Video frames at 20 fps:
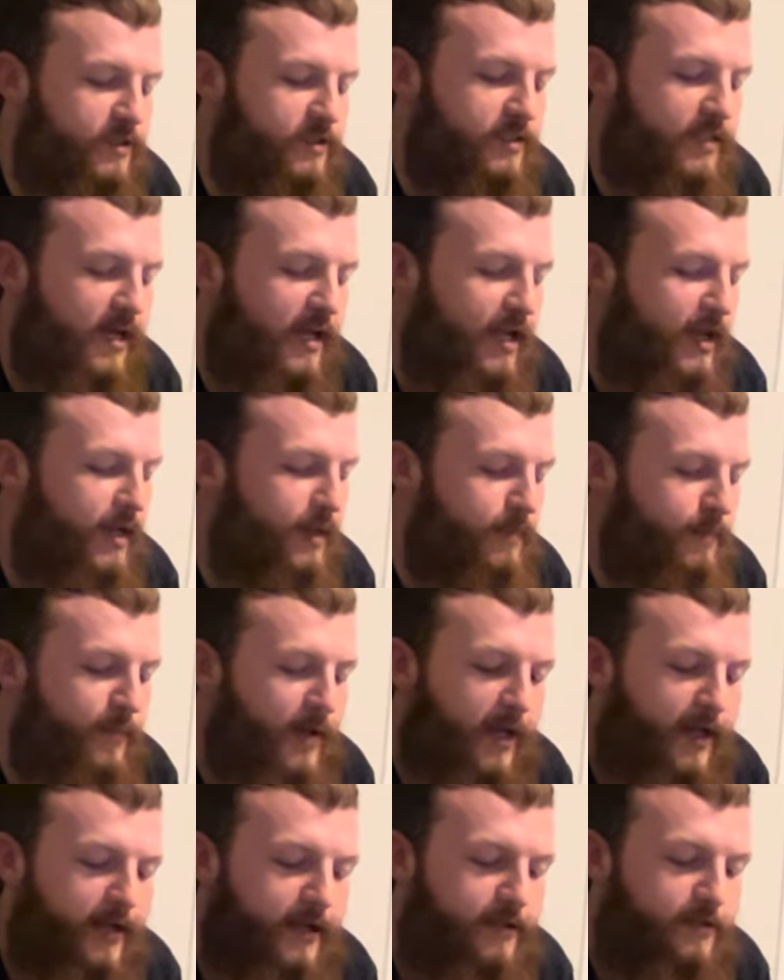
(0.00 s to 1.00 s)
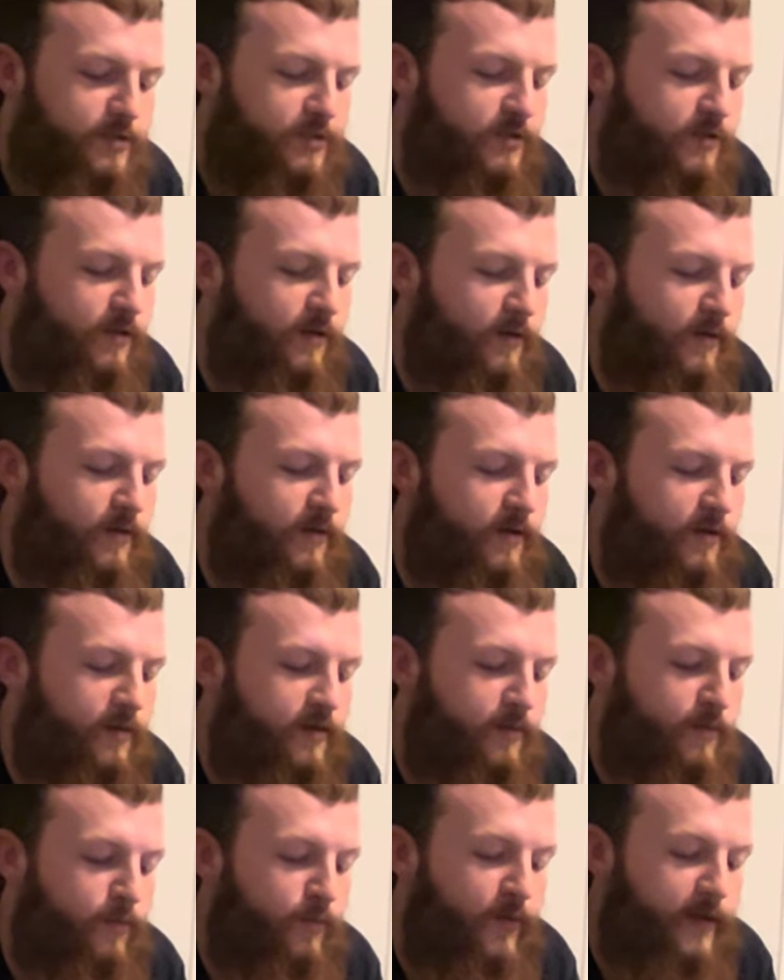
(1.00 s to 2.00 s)
same baits
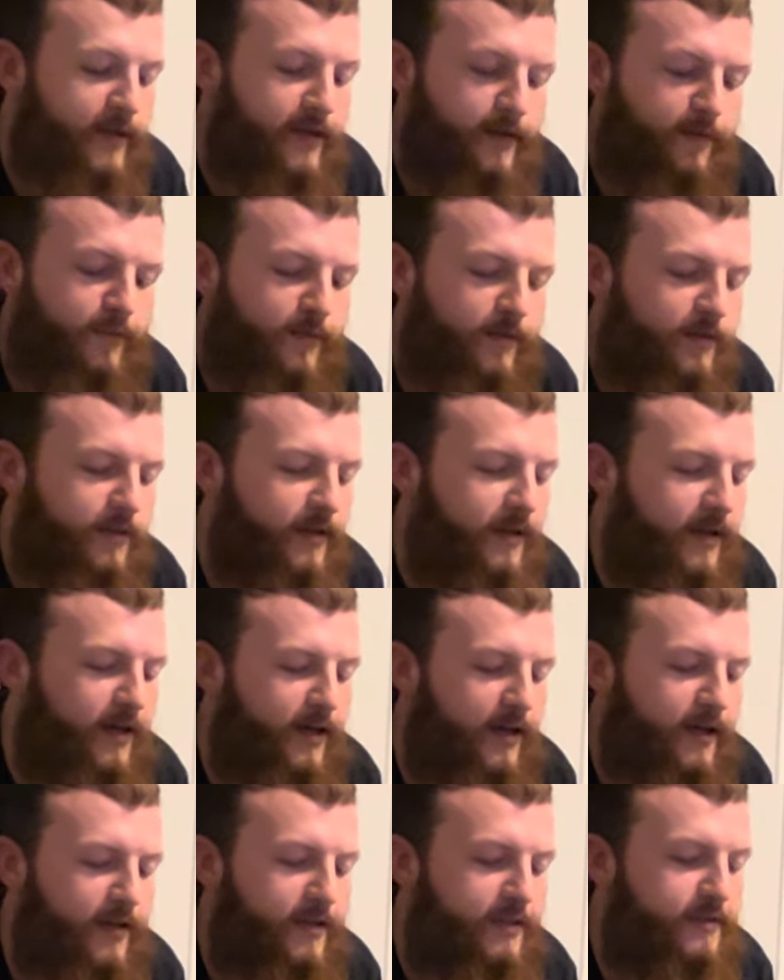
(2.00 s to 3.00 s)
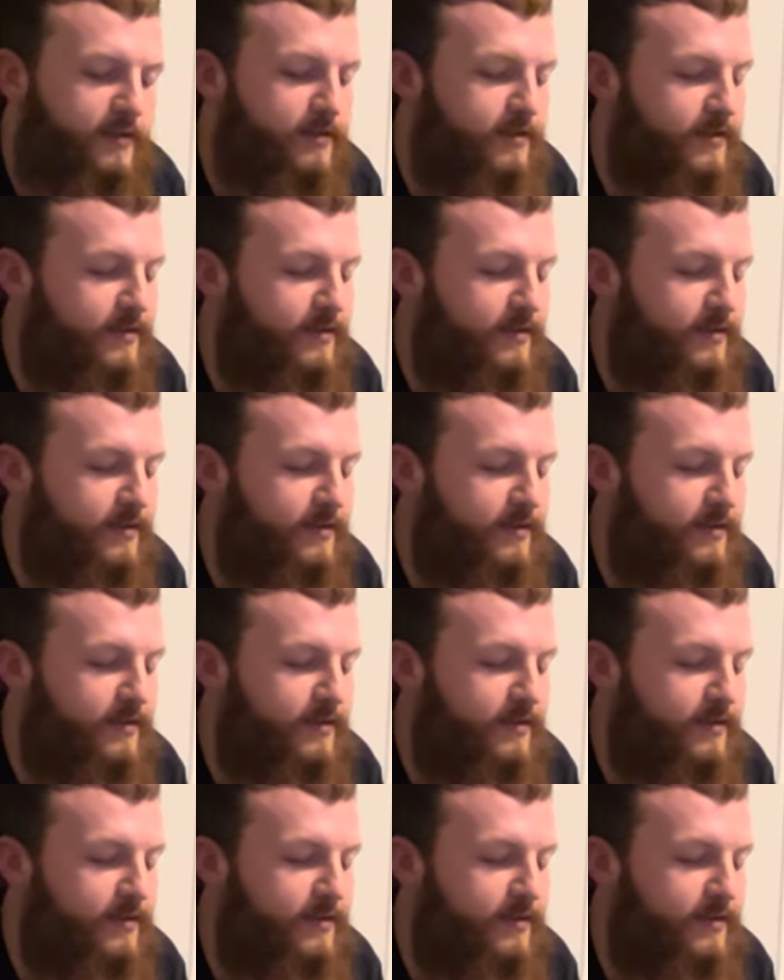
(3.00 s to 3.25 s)
with different lines